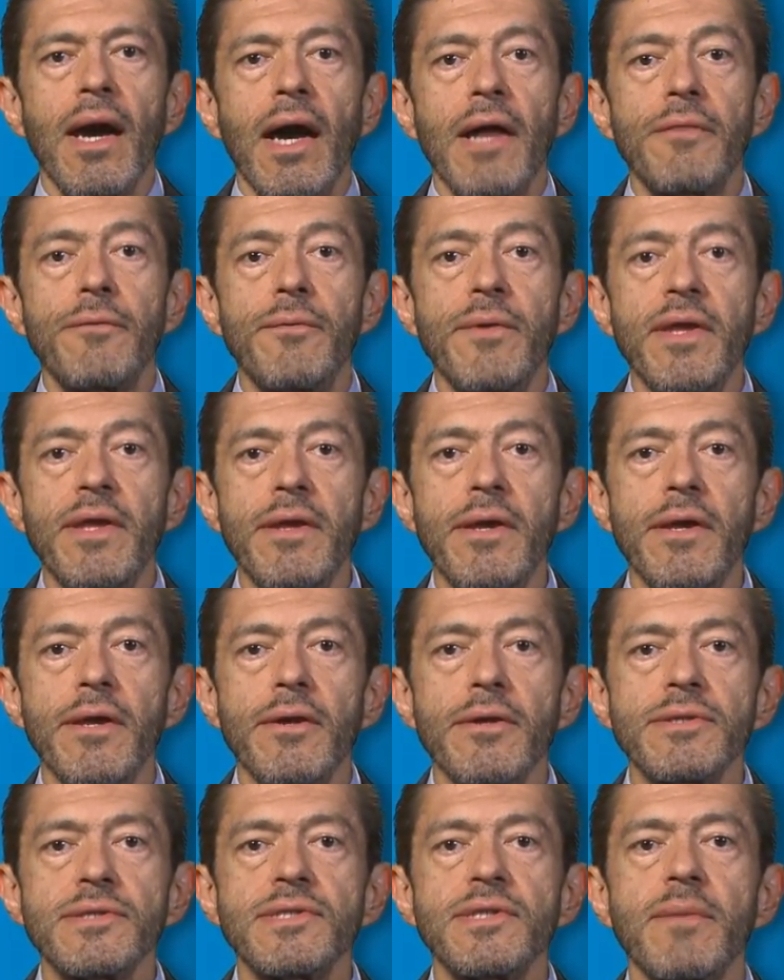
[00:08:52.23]
At three
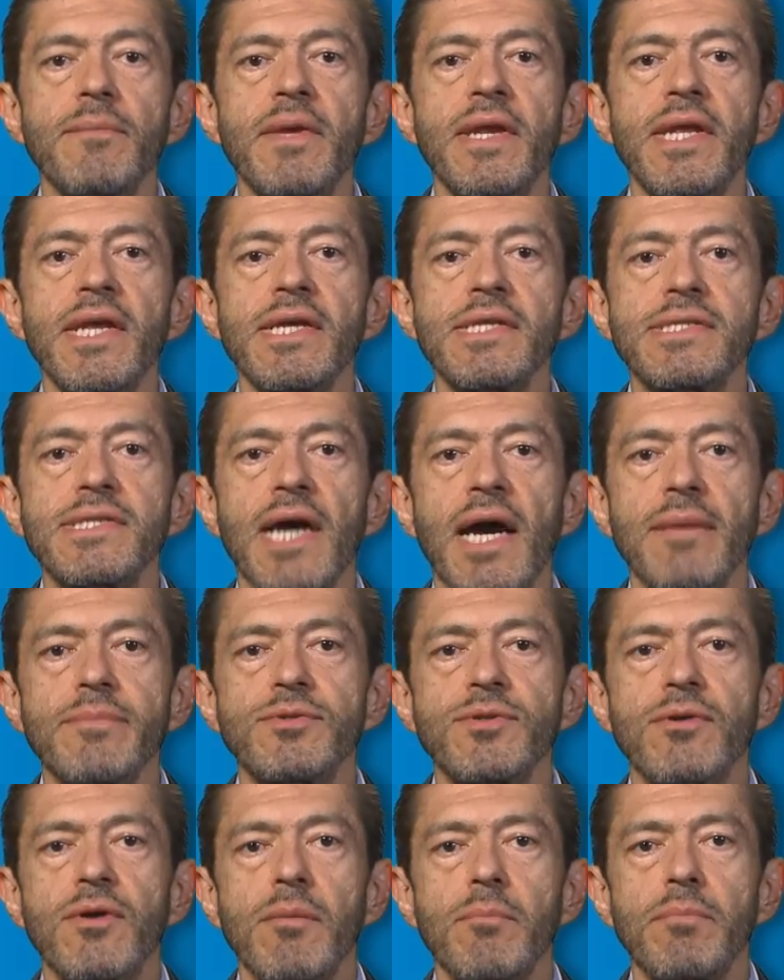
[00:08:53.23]
years, the median time
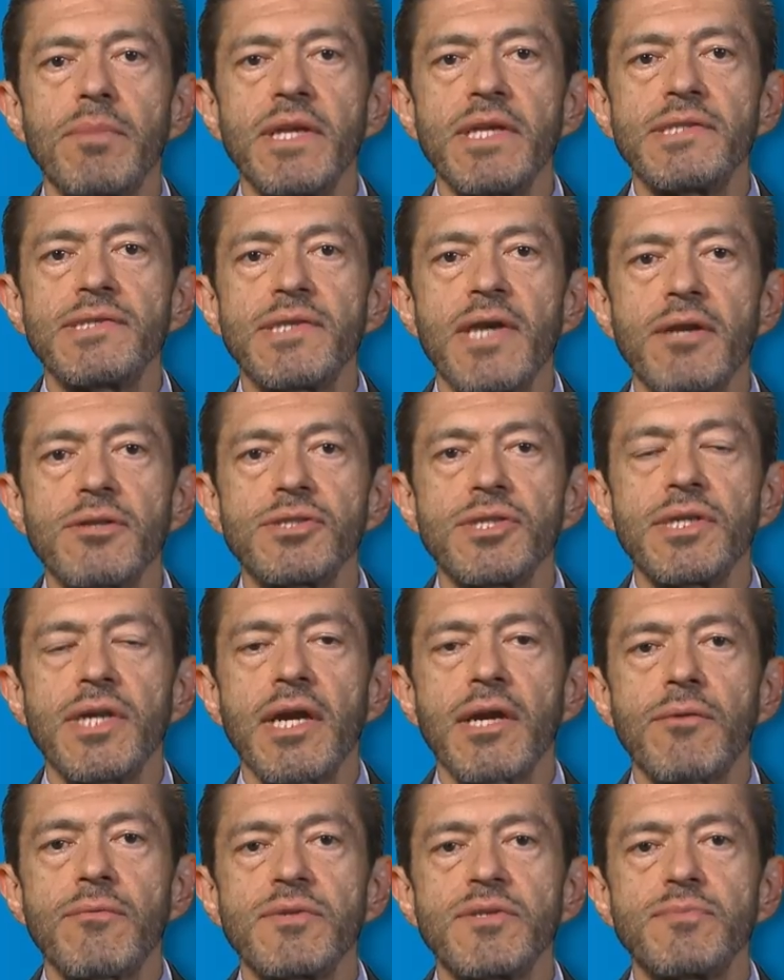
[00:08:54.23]
to complete
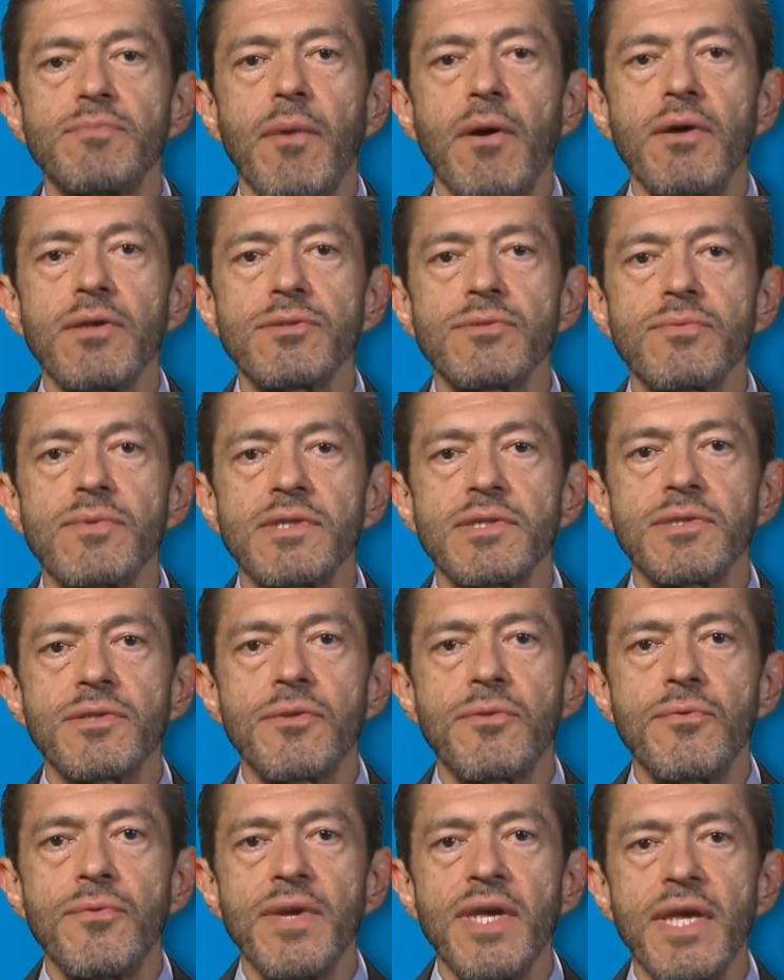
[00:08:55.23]
cytogenetic response was
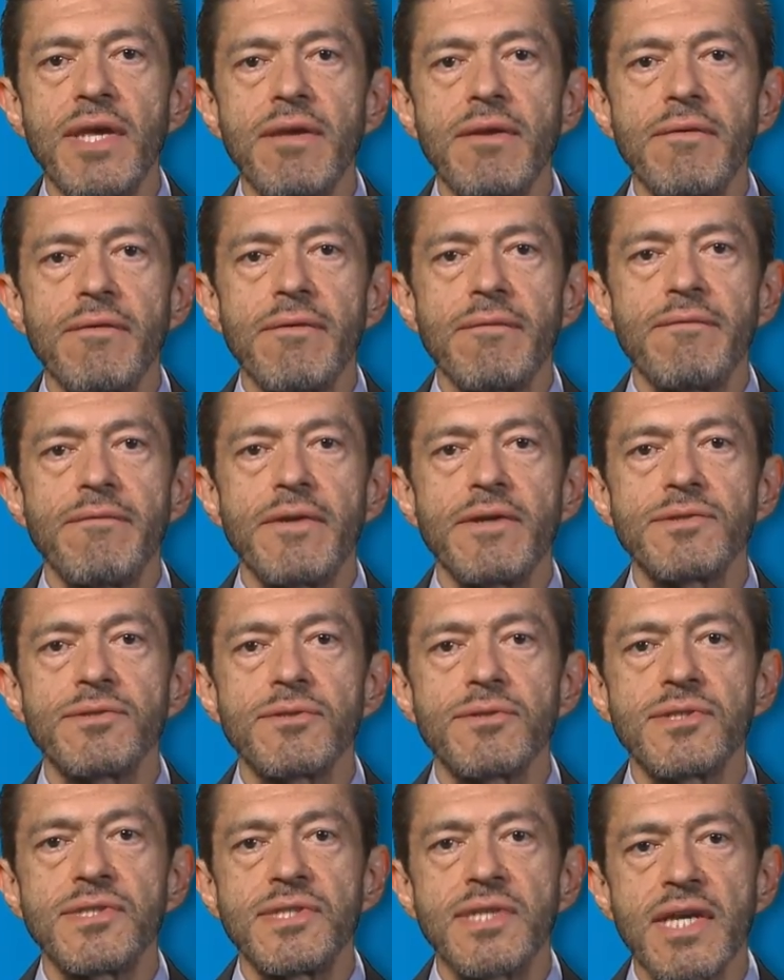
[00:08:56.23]
three
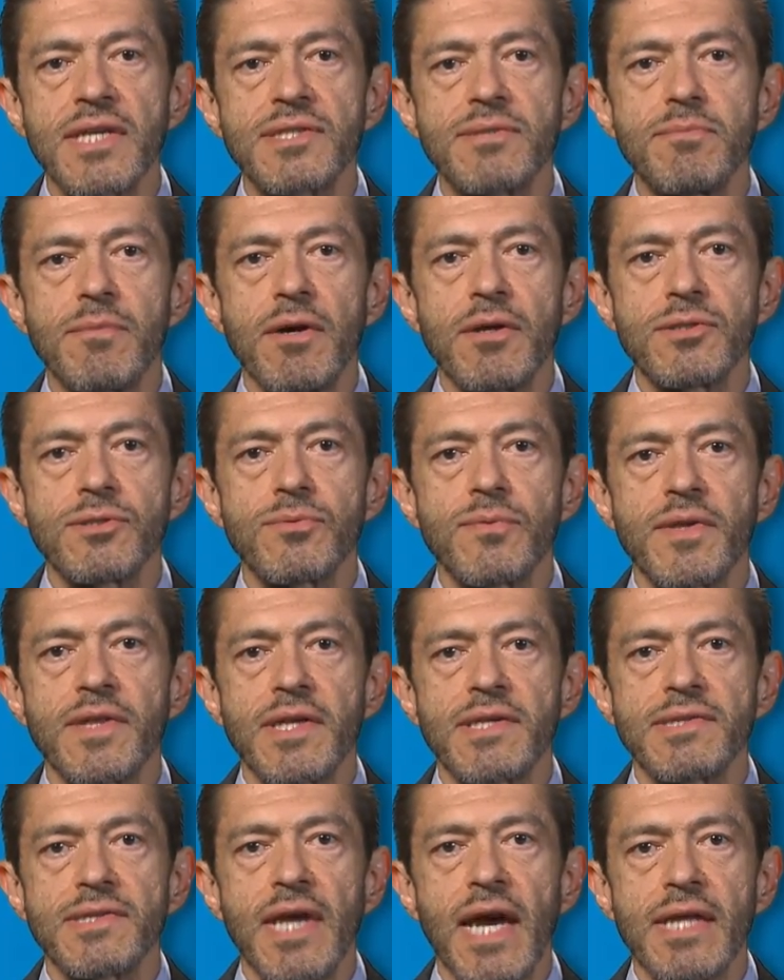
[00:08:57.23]
versus six months with
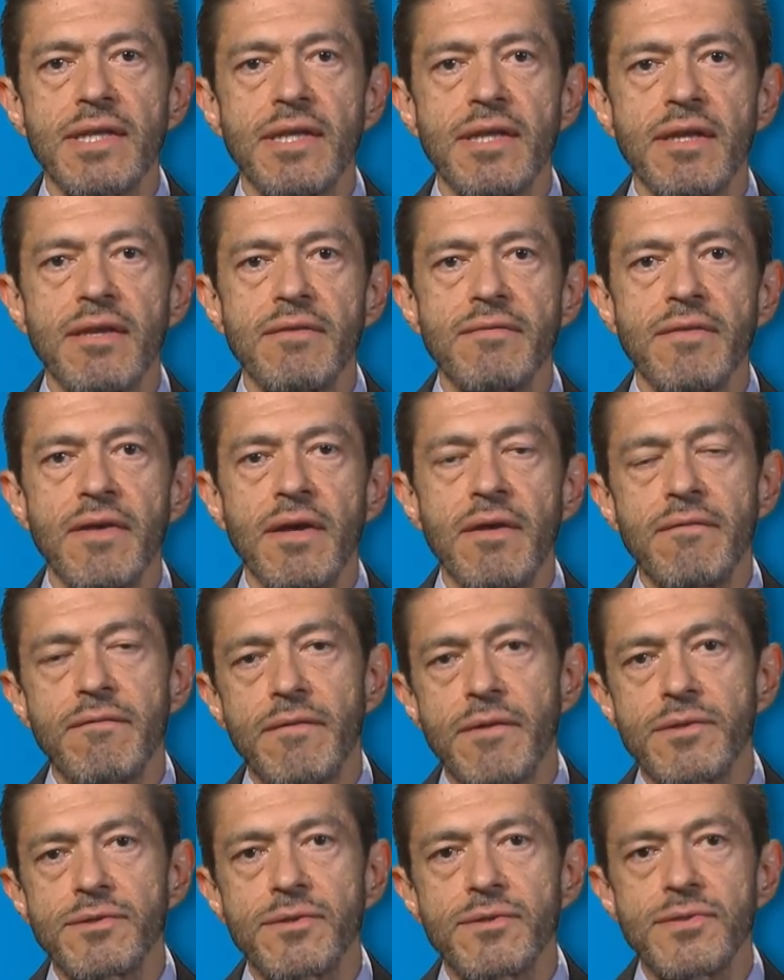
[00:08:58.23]
dasatinib
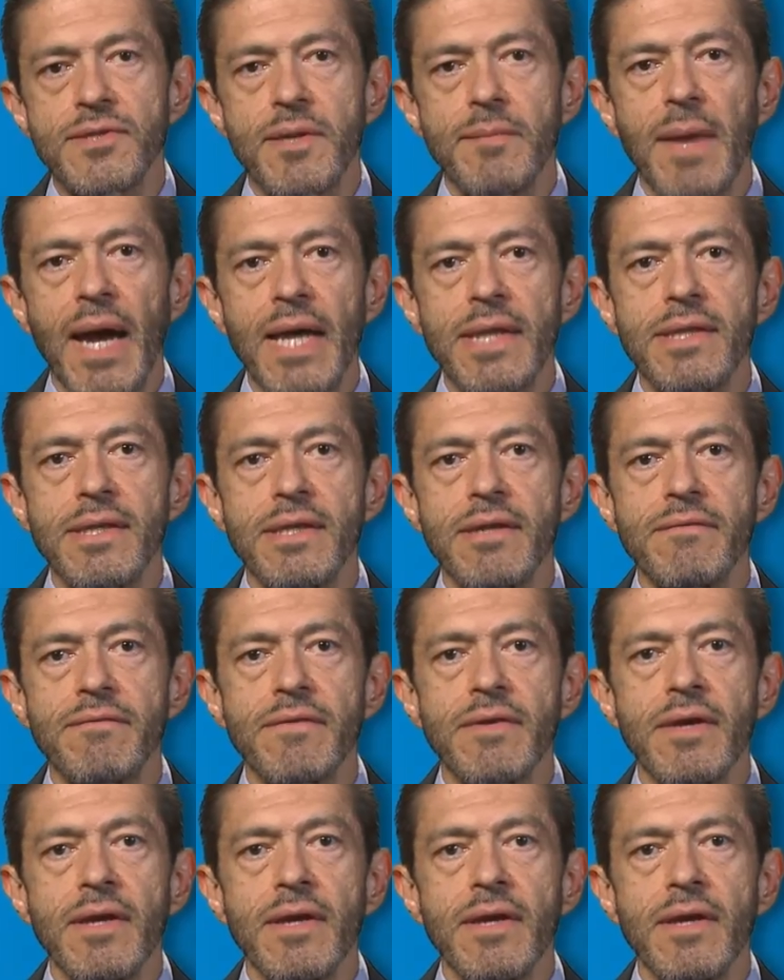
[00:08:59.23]
versus imatinib.